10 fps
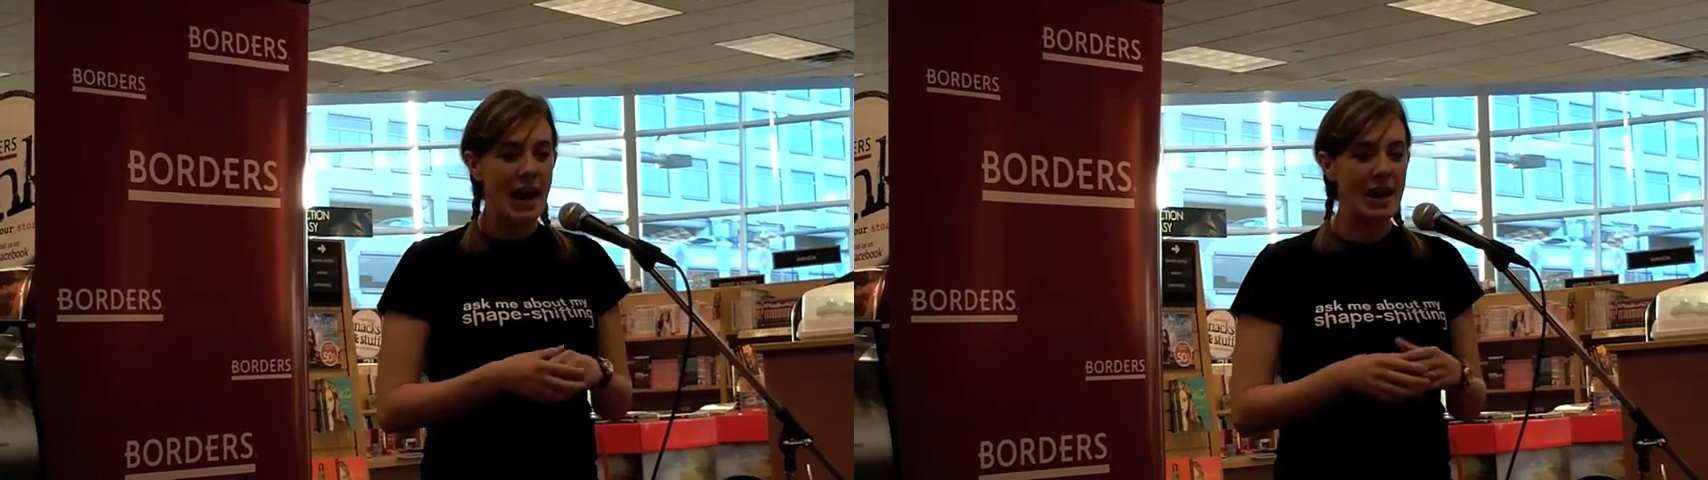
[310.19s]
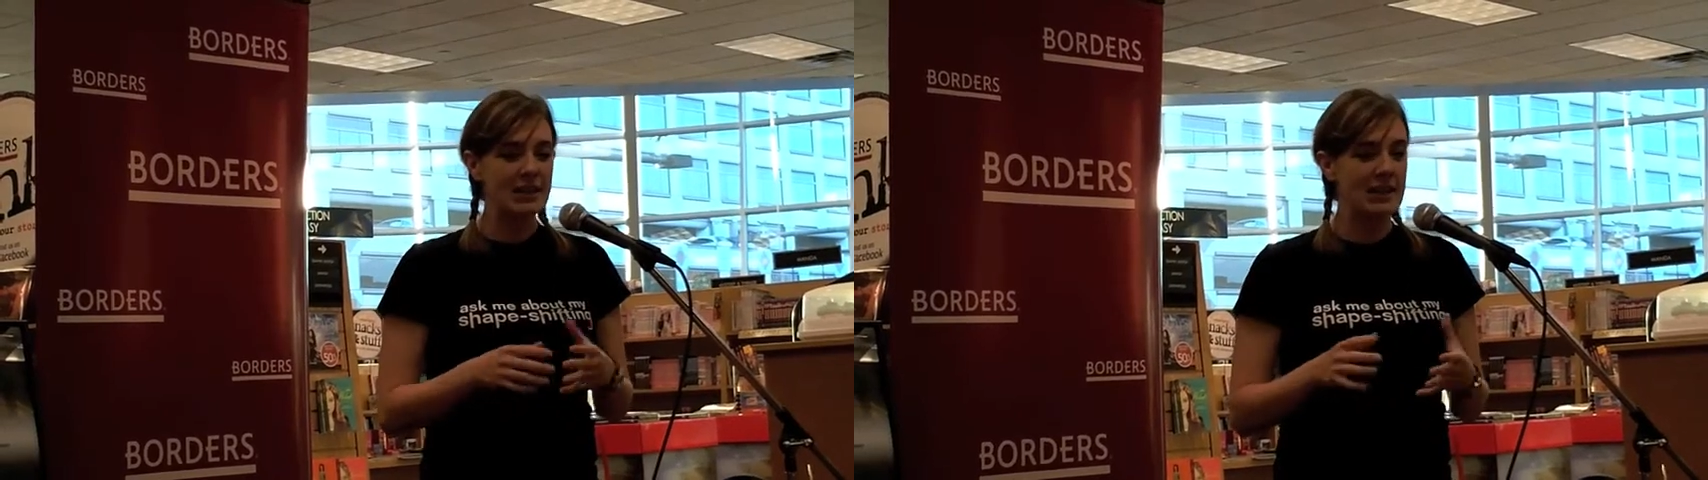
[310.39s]

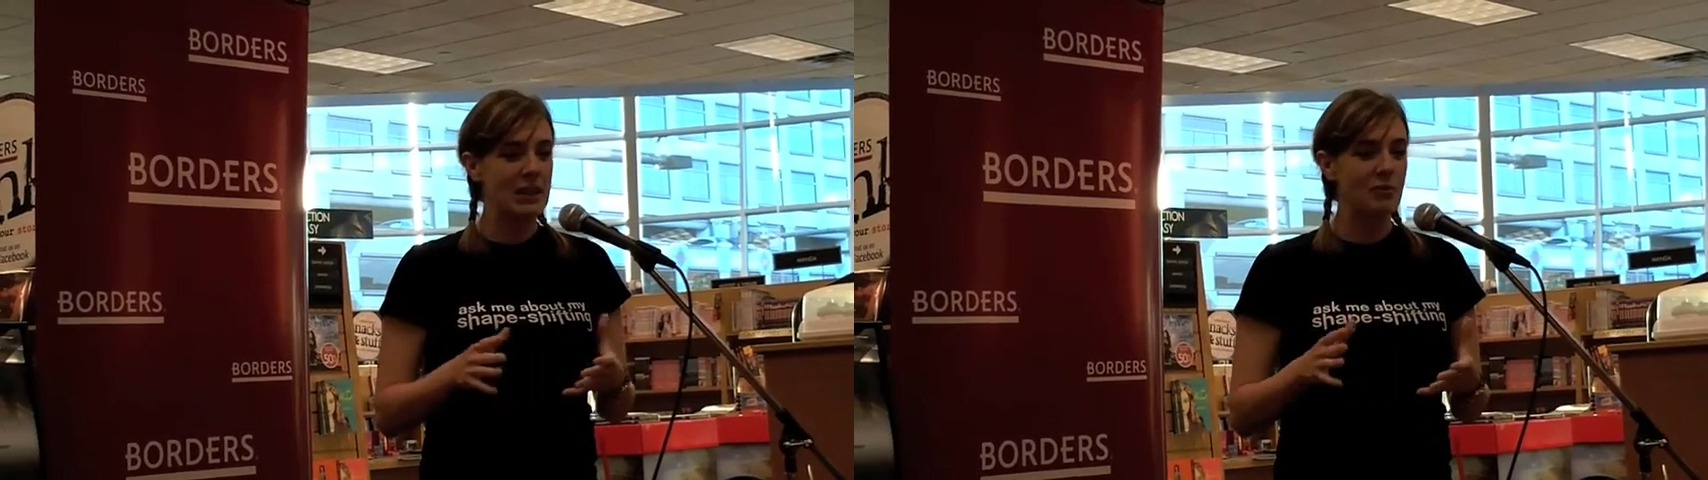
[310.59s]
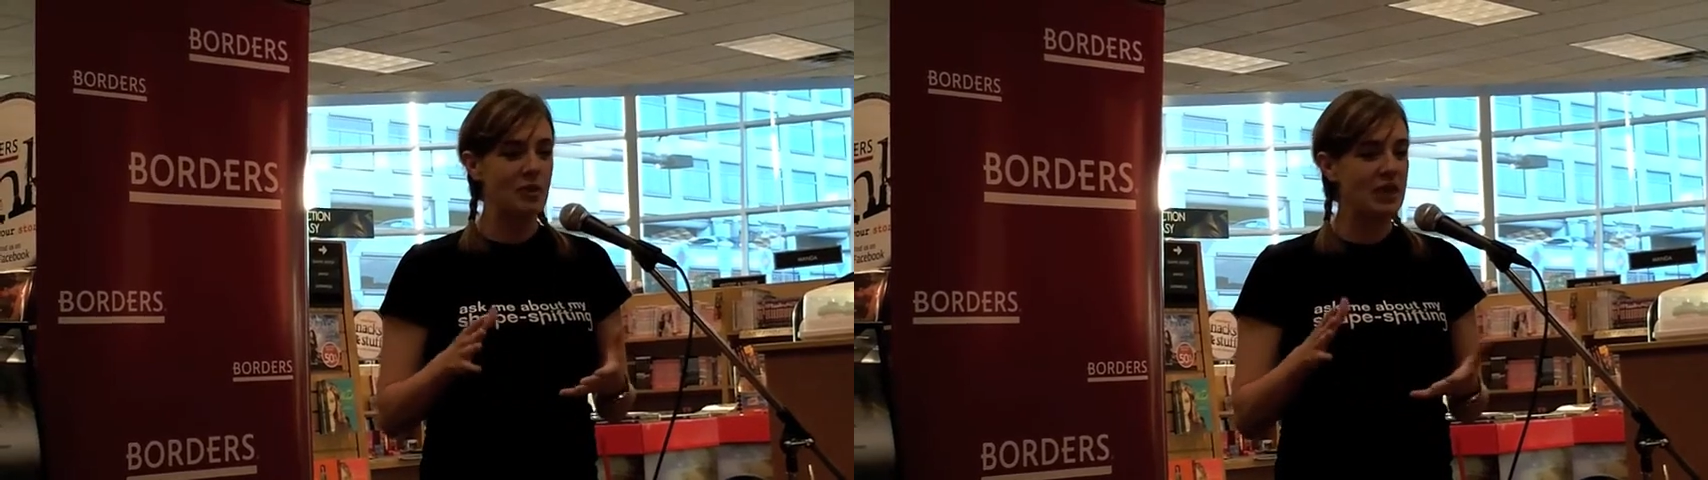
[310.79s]
asking
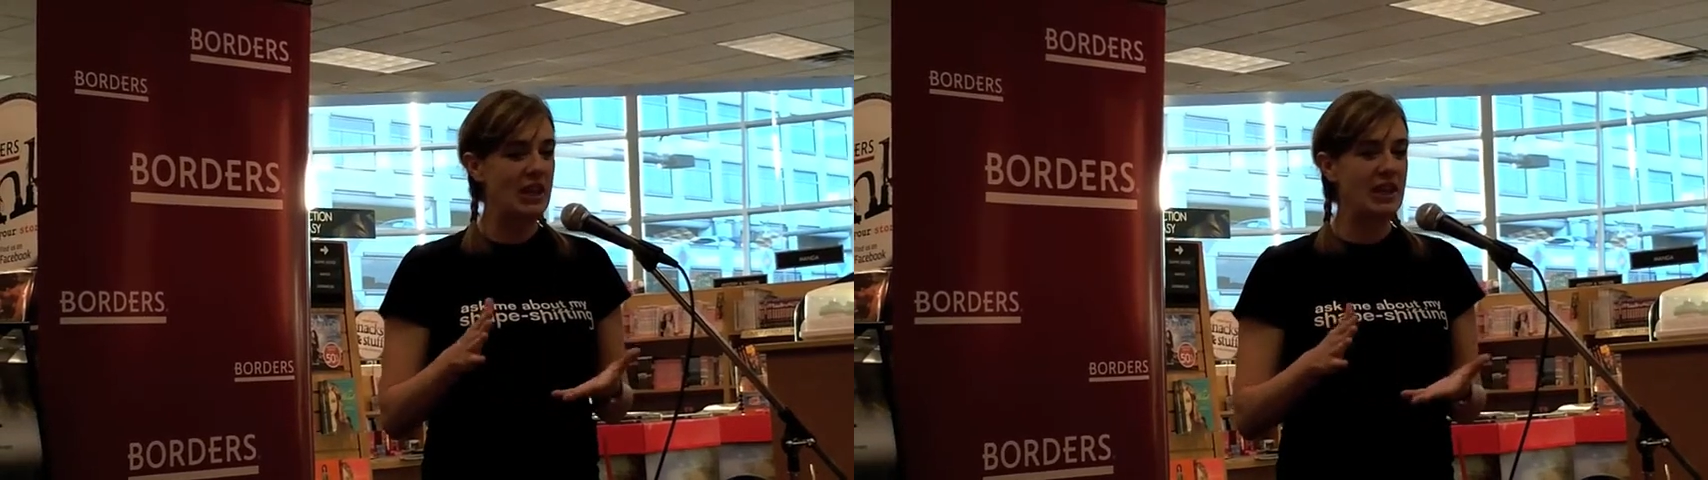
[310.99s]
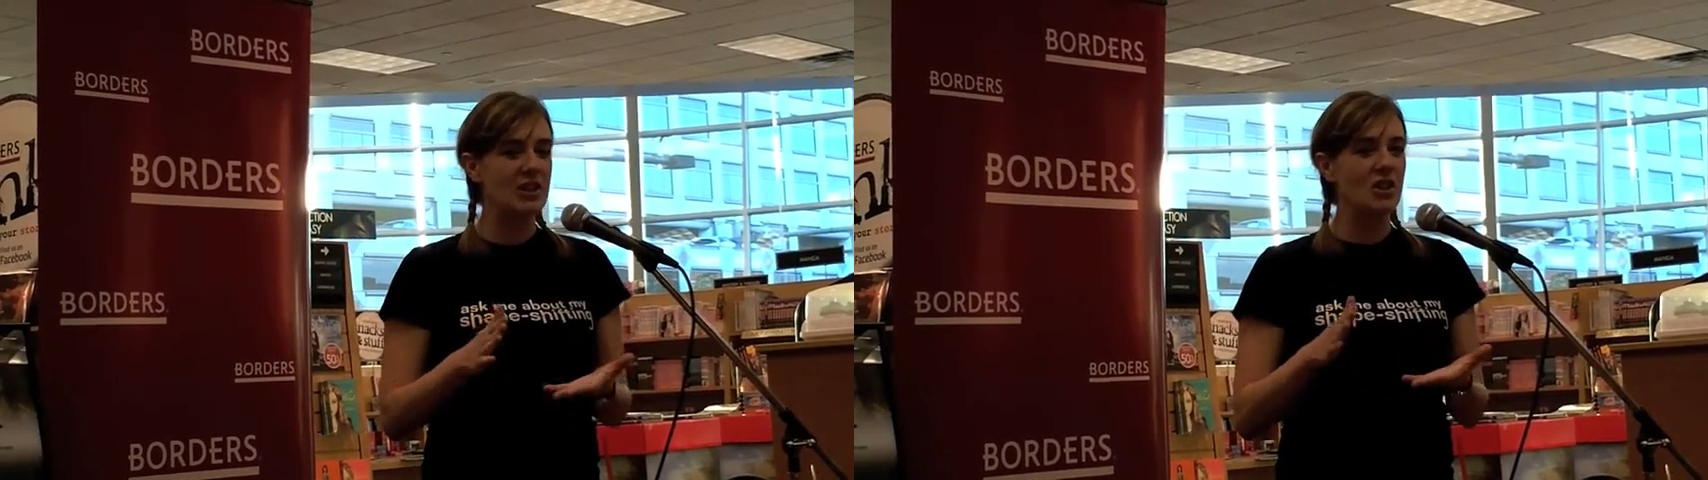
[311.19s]
him for
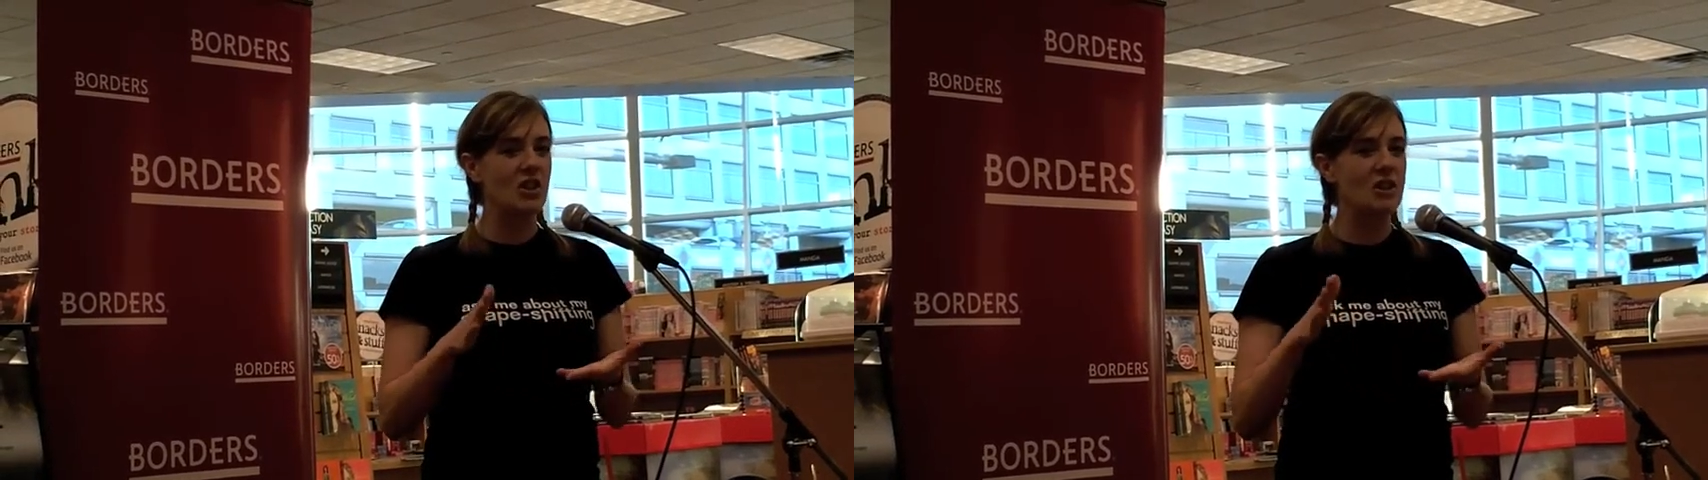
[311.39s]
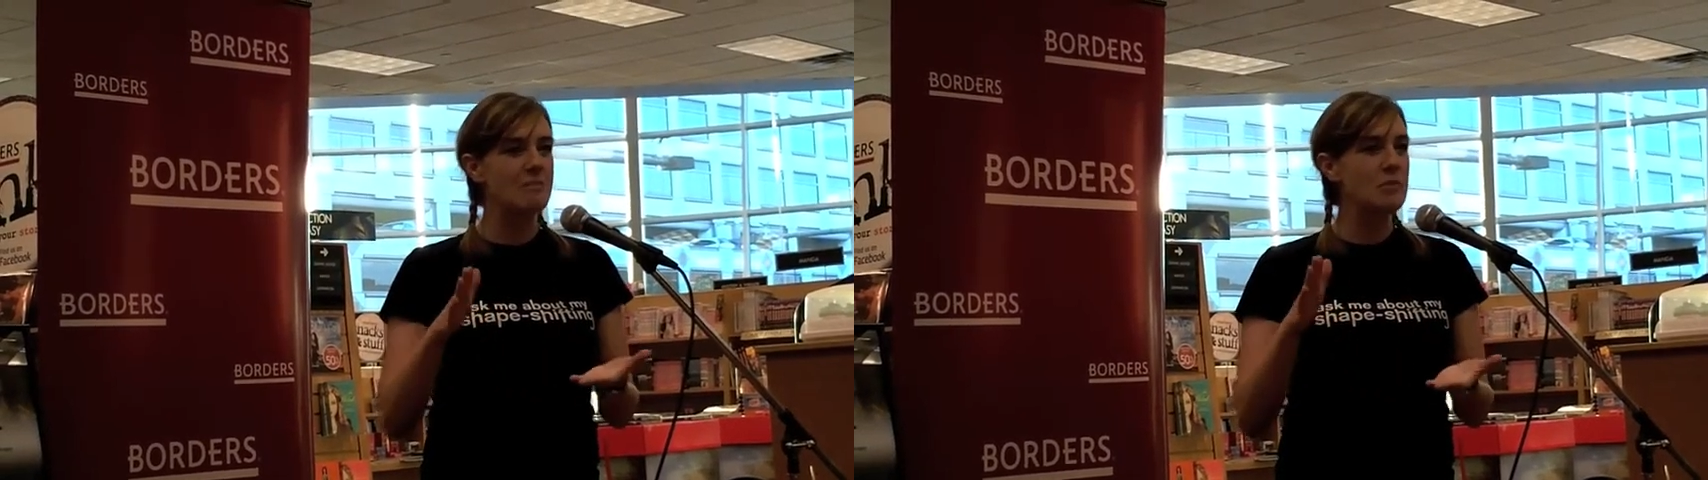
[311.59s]
things
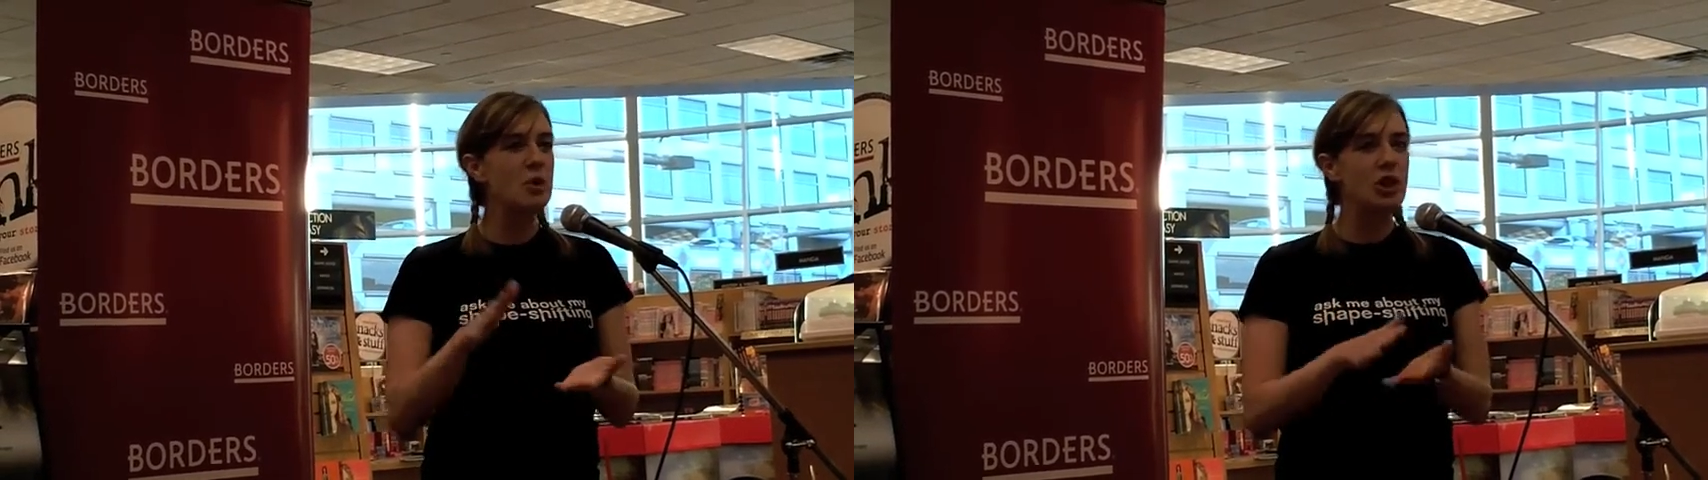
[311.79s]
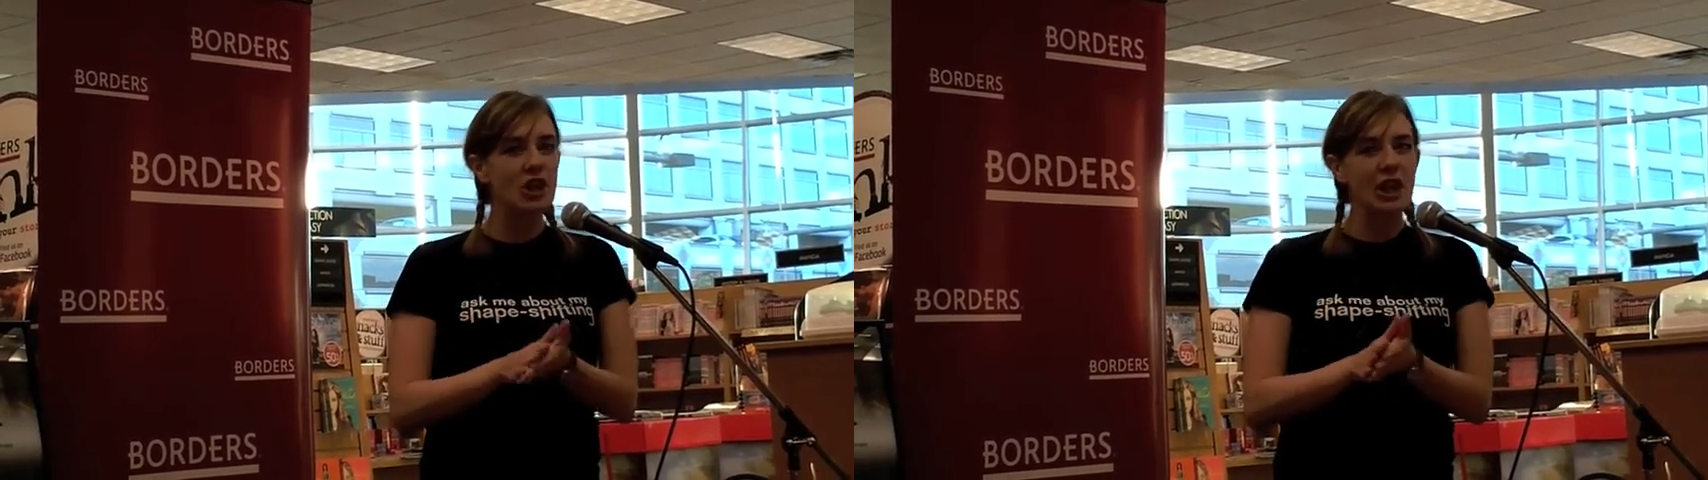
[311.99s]
on
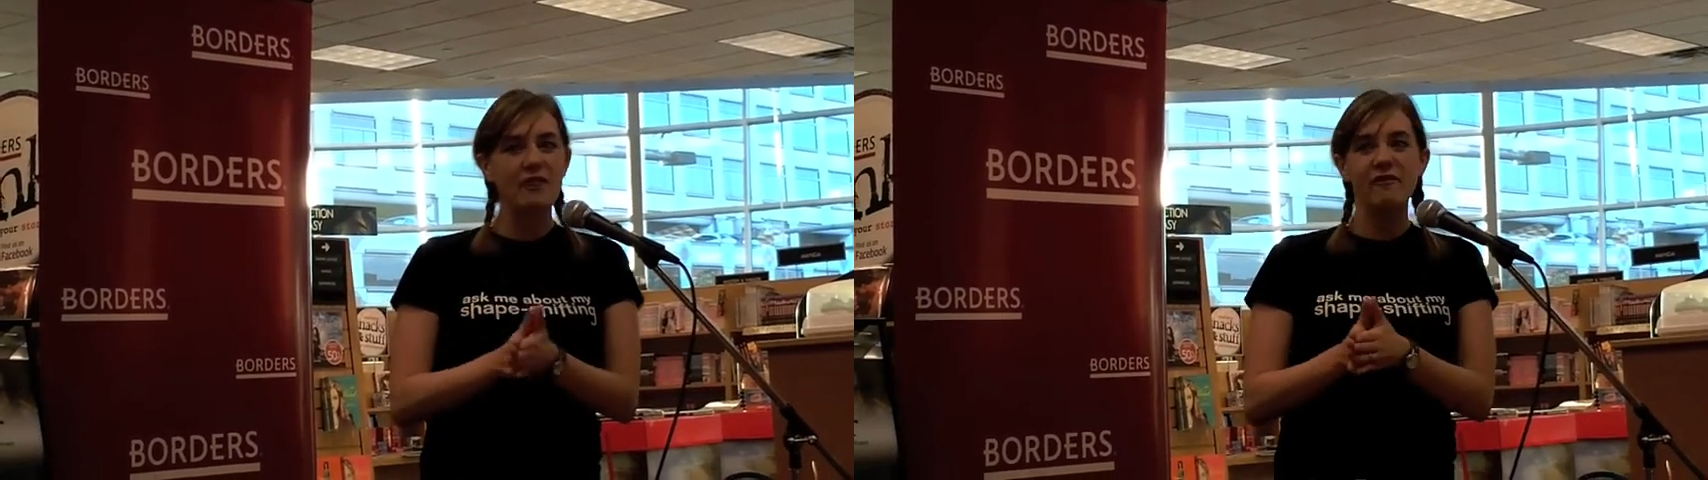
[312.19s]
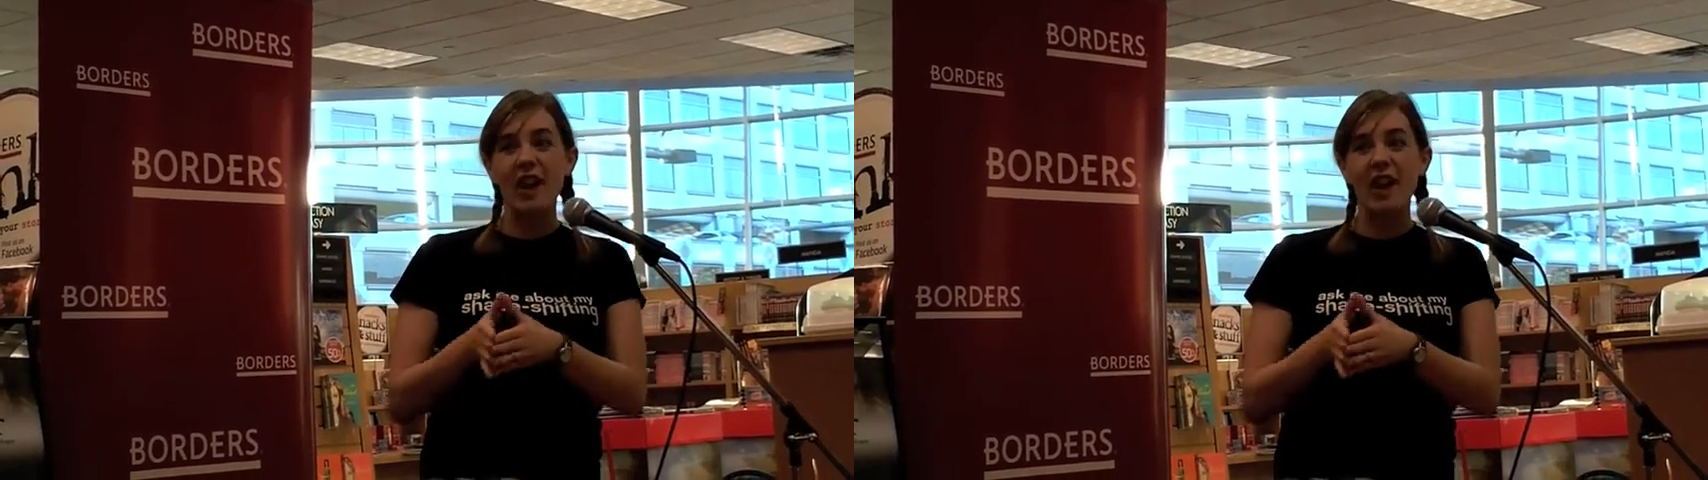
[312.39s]
mutagenic